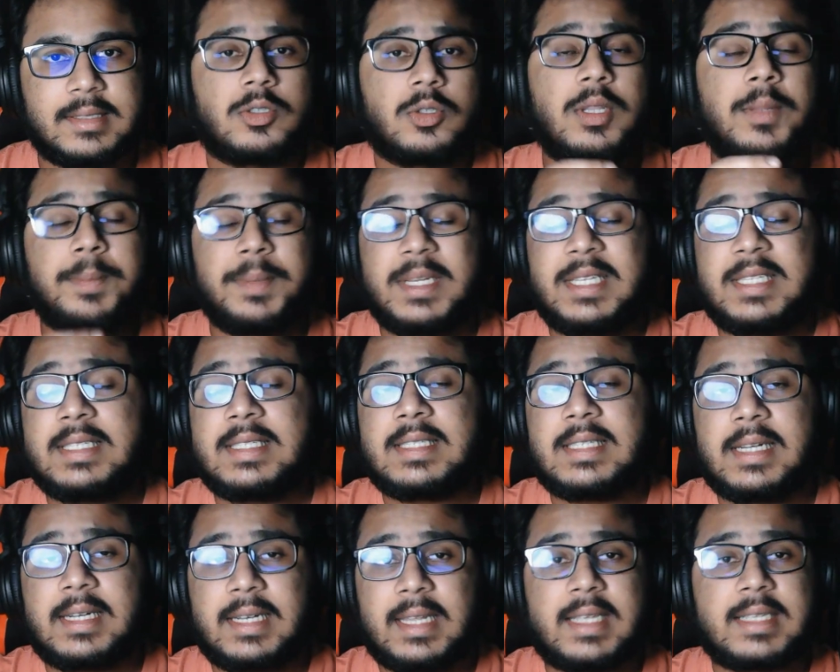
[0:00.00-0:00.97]
So the
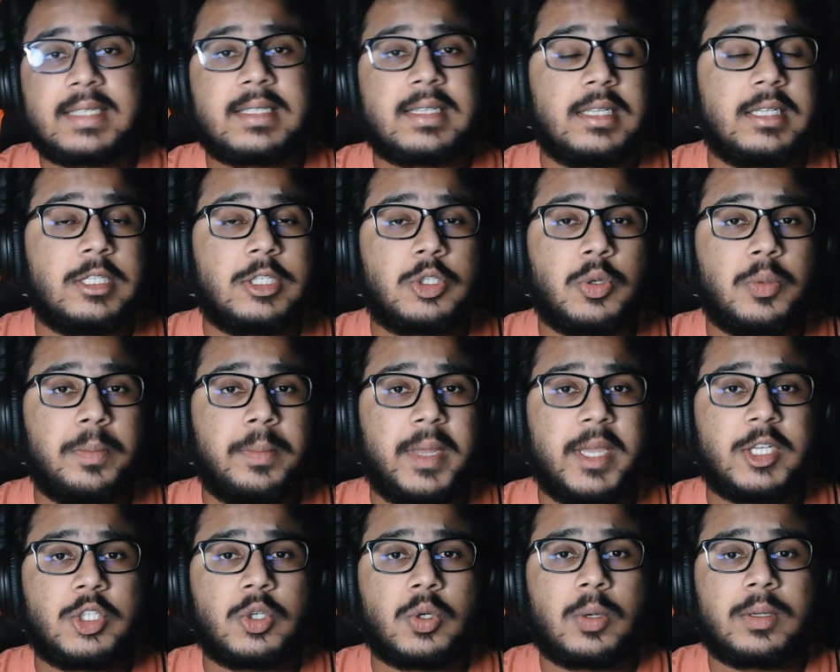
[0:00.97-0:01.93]
pre-season test is to
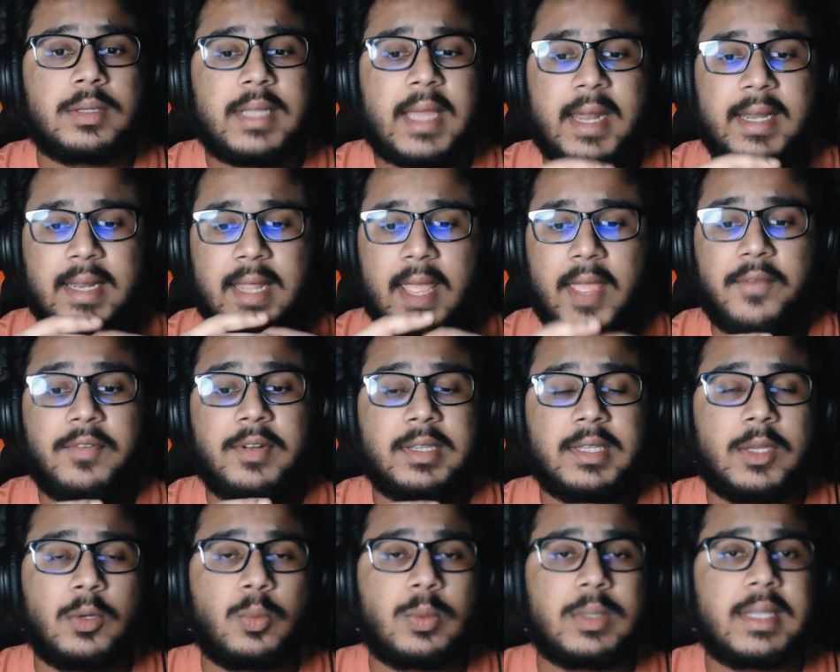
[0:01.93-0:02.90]
make sure that
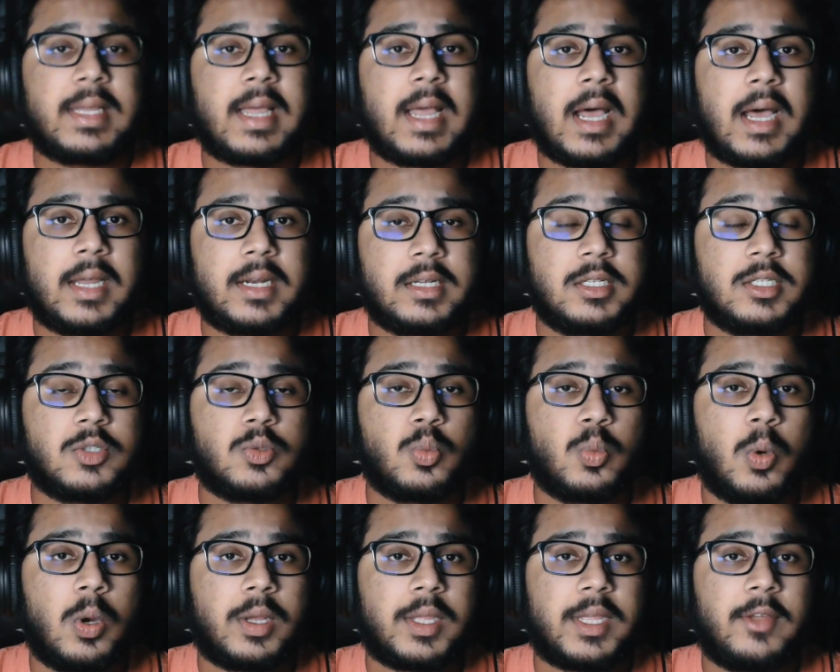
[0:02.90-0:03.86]
everything with the car is
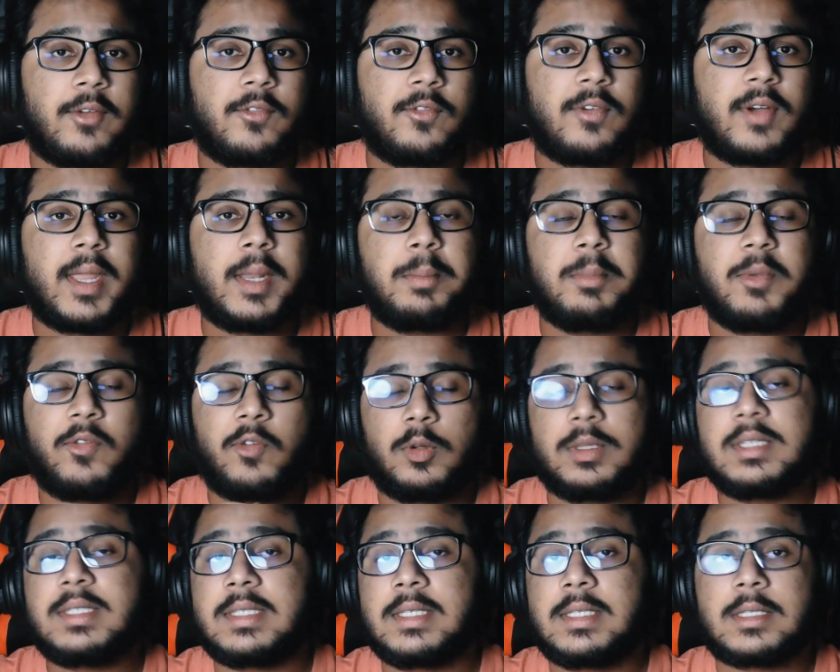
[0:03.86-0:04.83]
working fine before
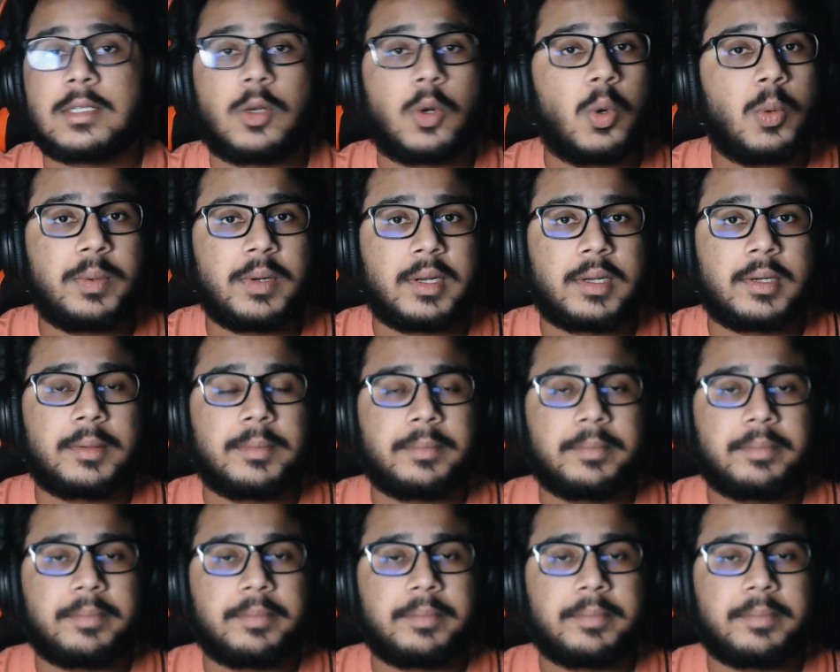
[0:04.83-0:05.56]
the season opener.